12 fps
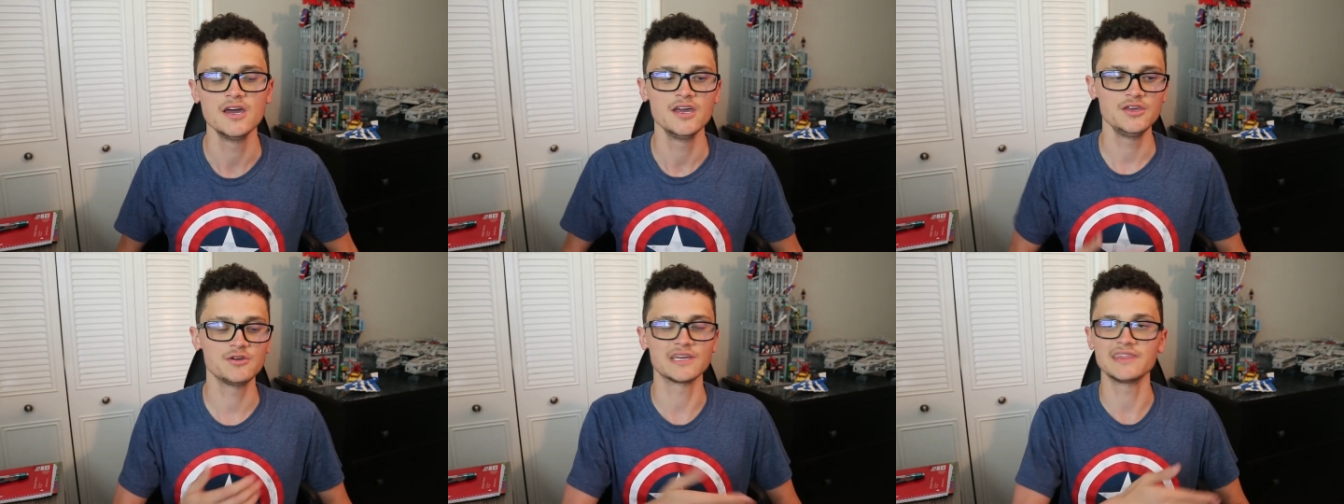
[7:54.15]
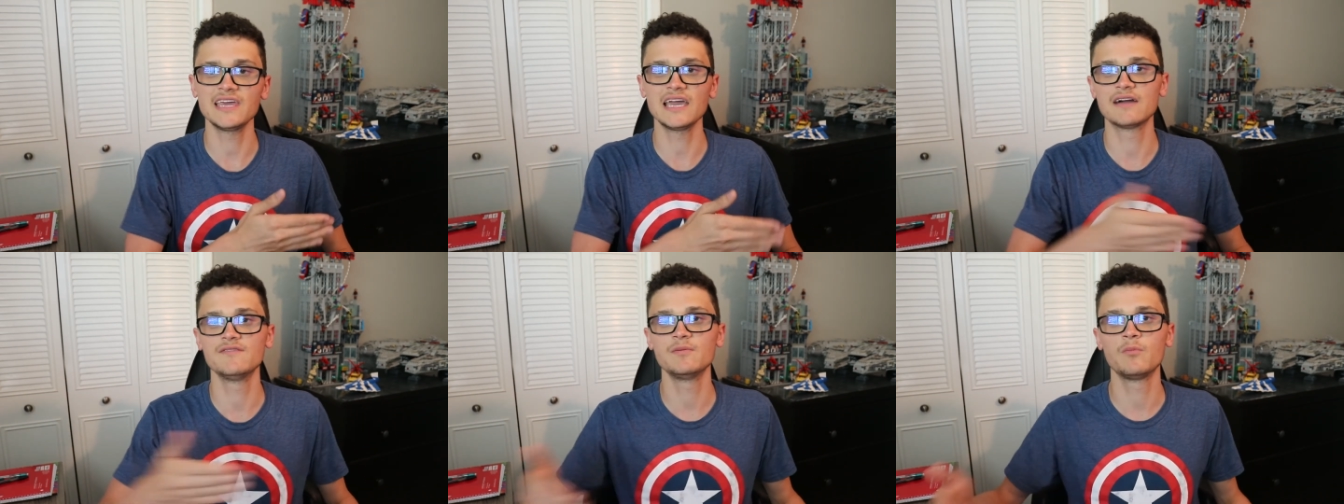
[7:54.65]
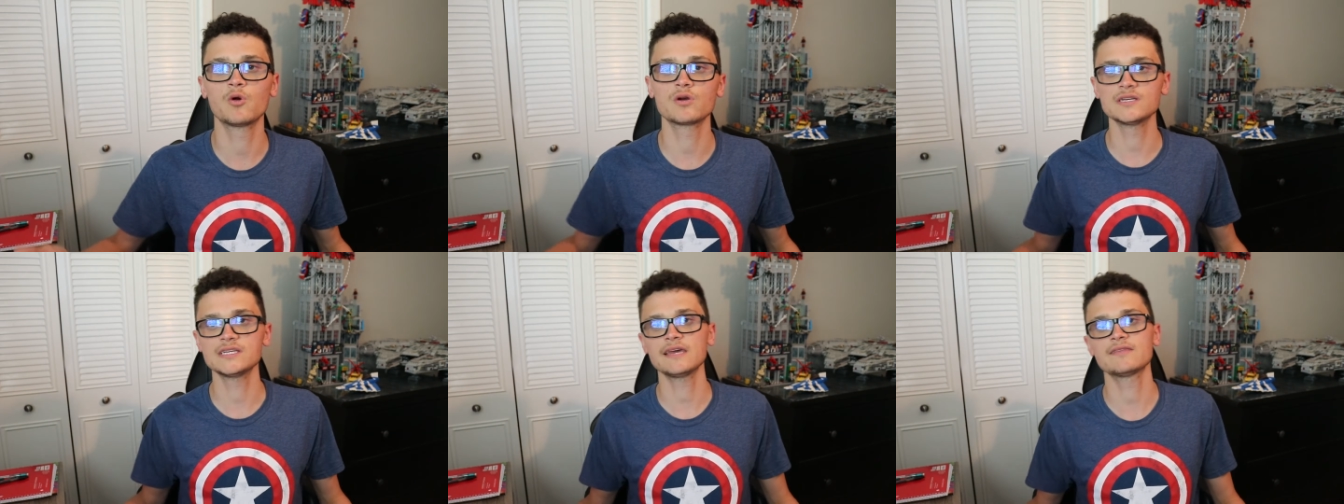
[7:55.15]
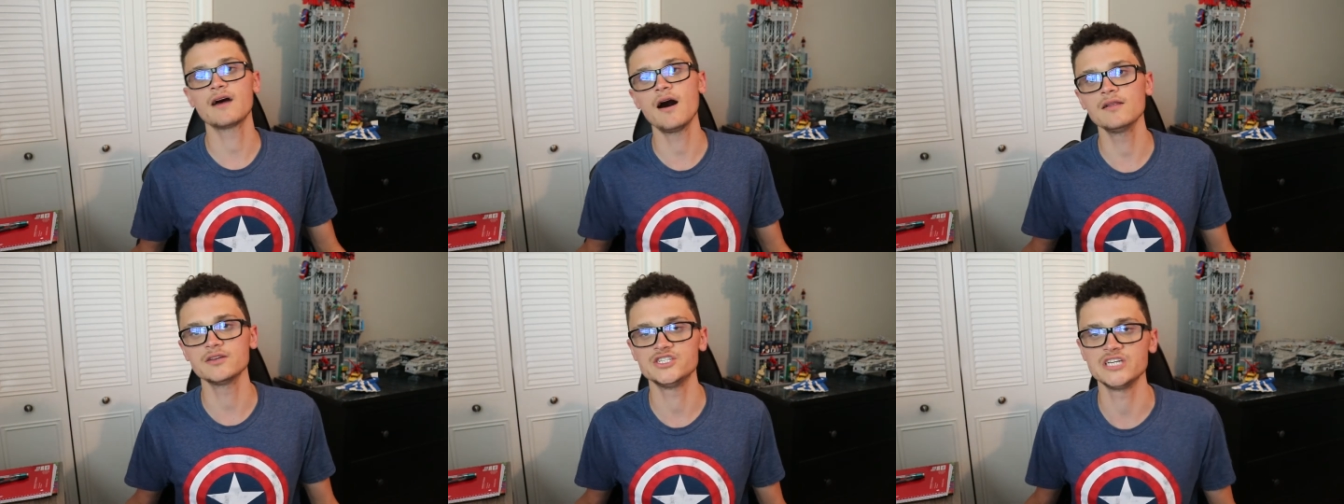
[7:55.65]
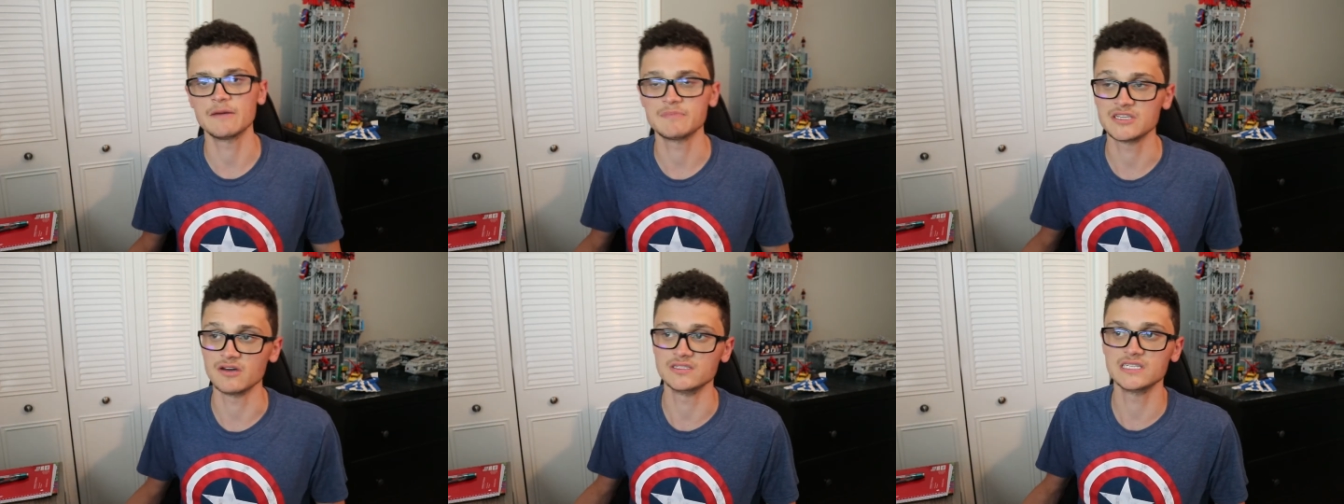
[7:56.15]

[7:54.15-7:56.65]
You can think of them more as anthology episodes.